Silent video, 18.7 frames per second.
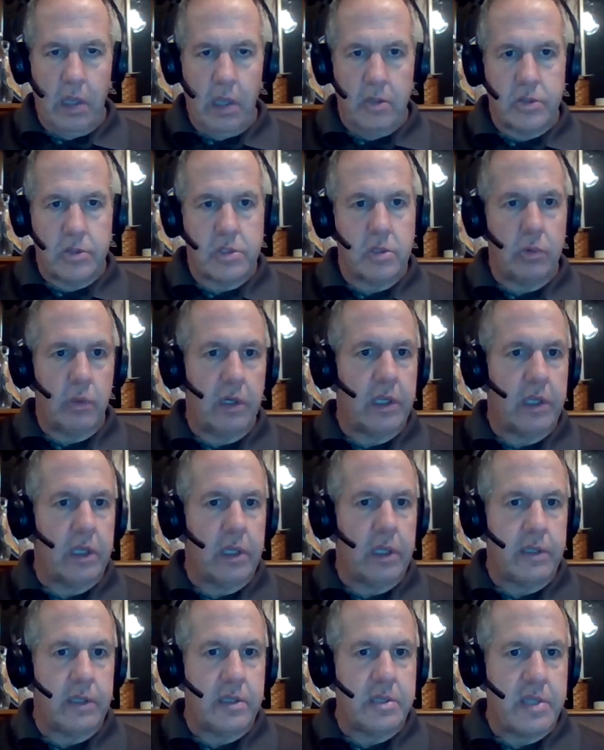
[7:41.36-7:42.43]
Still working
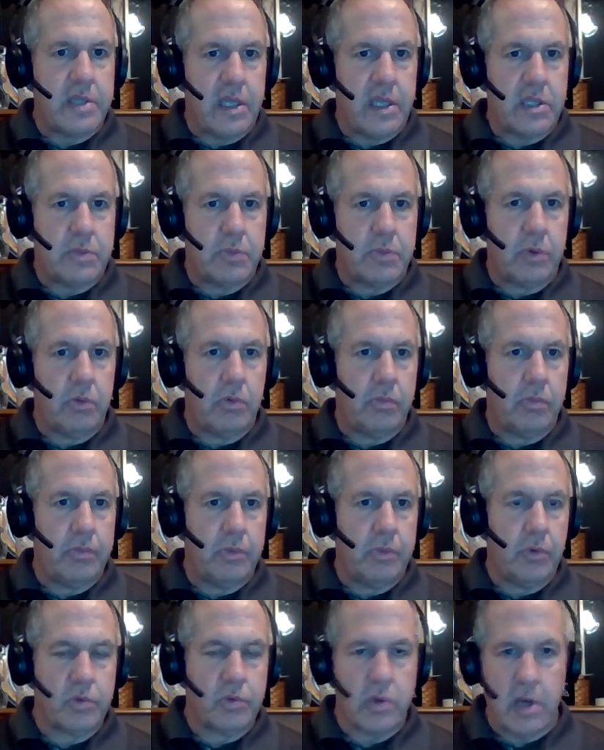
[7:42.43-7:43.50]
on the dates, but
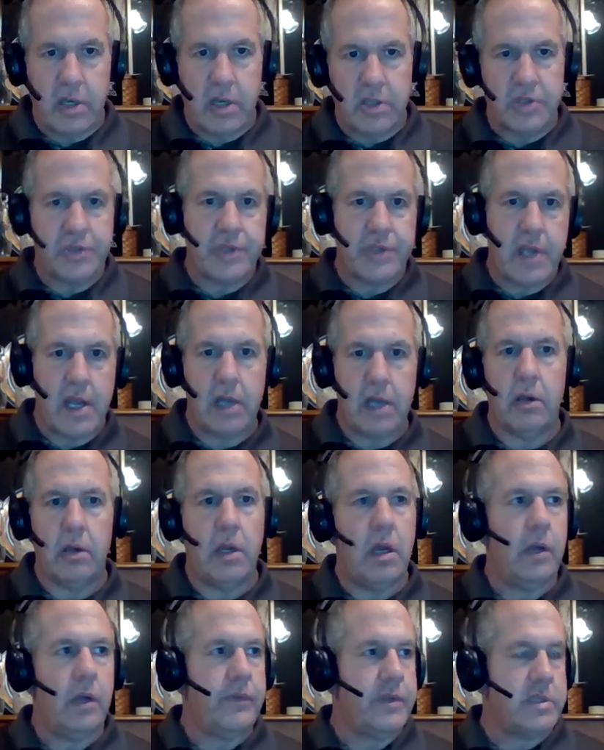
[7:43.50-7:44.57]
we'll try to stagger
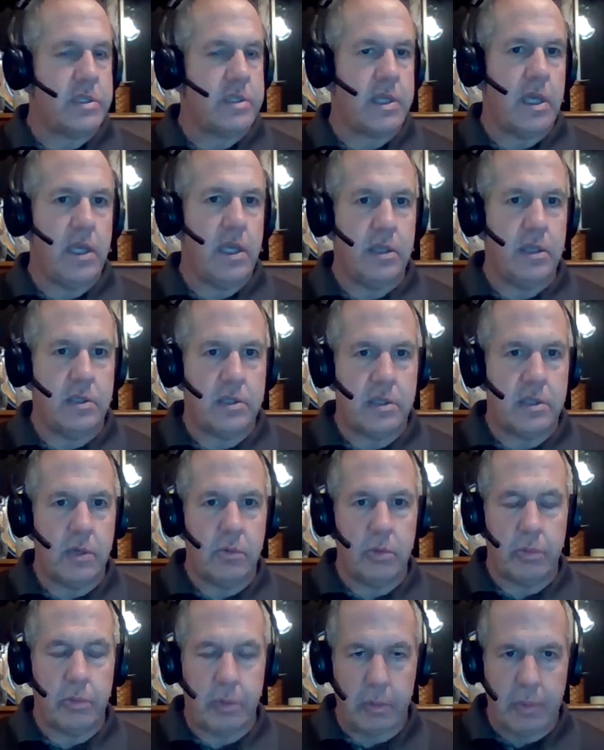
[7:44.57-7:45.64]
out the dates that
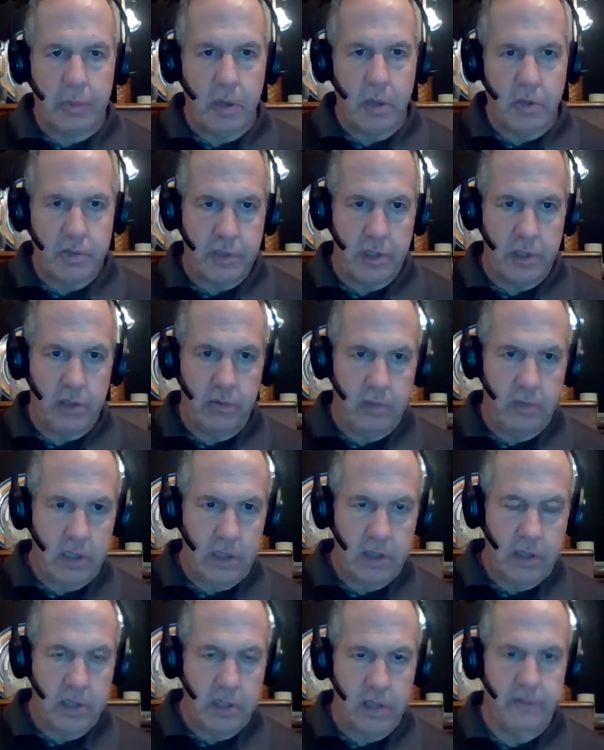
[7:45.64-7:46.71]
we're proposing
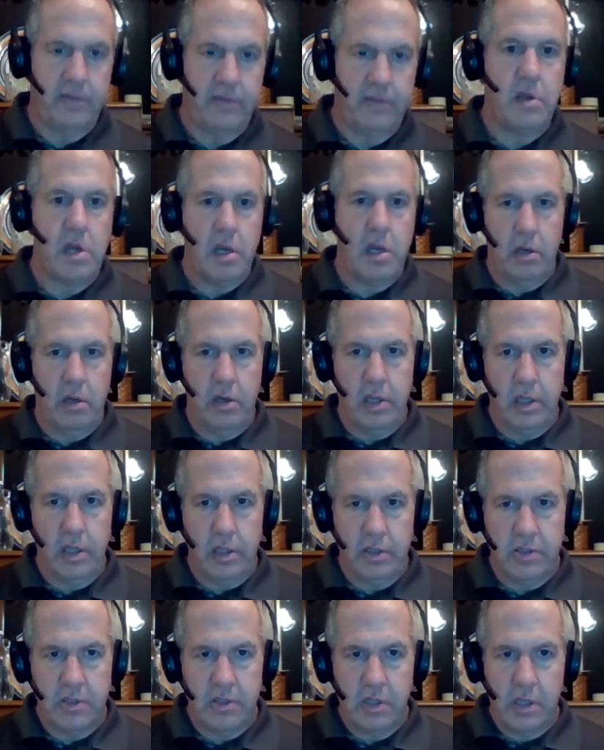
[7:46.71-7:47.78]
in the different
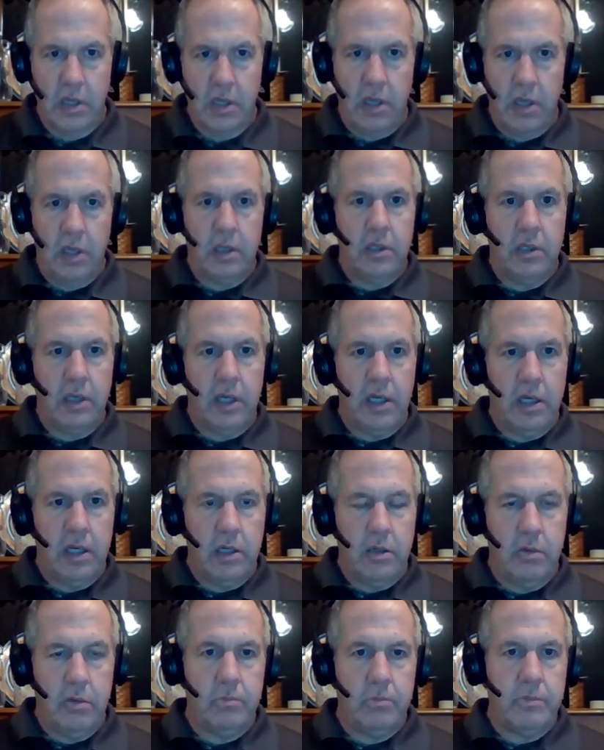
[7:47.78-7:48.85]
areas.
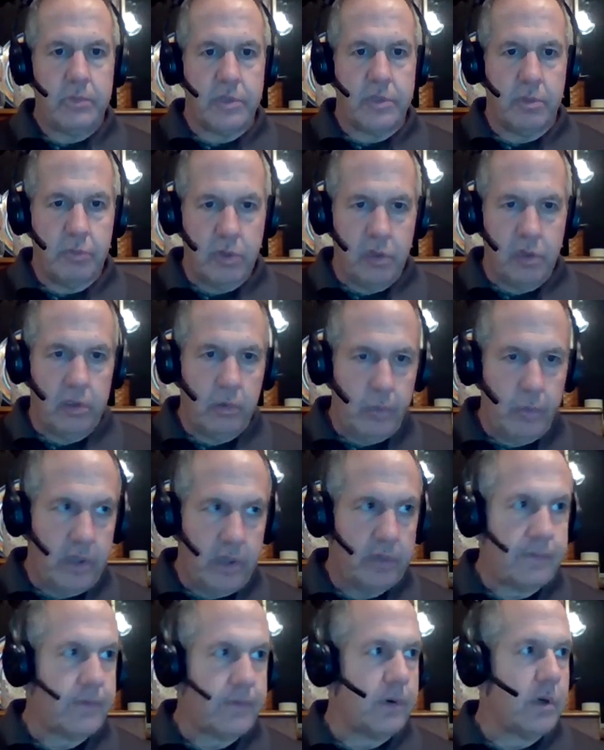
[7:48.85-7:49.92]
Some during the week
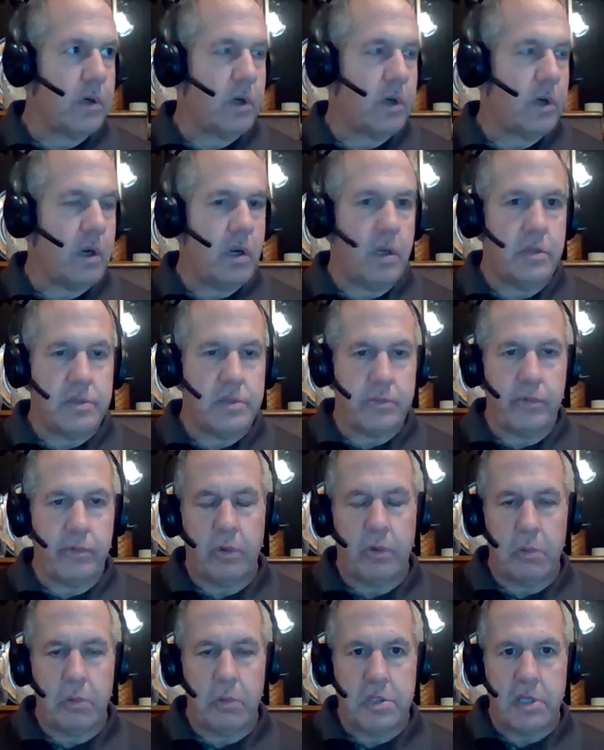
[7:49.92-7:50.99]
for some of
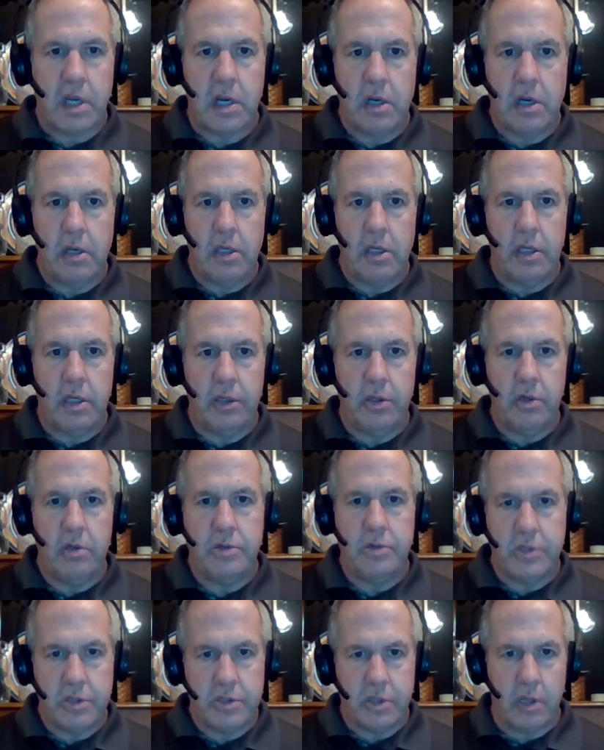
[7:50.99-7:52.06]
our retired hunters,
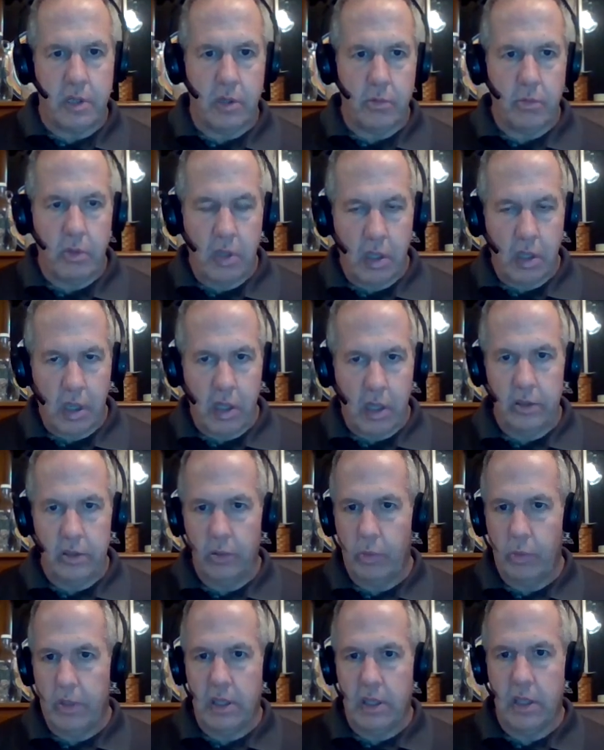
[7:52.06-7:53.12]
and some on the
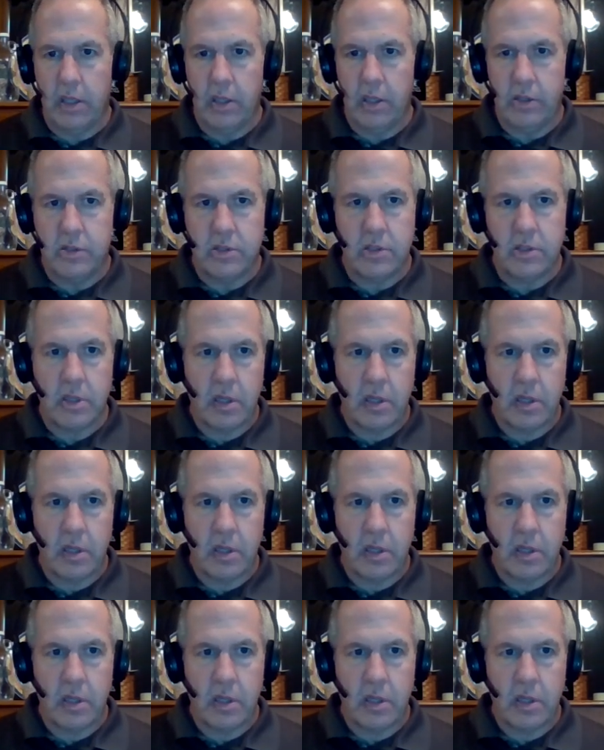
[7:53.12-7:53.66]
weekends.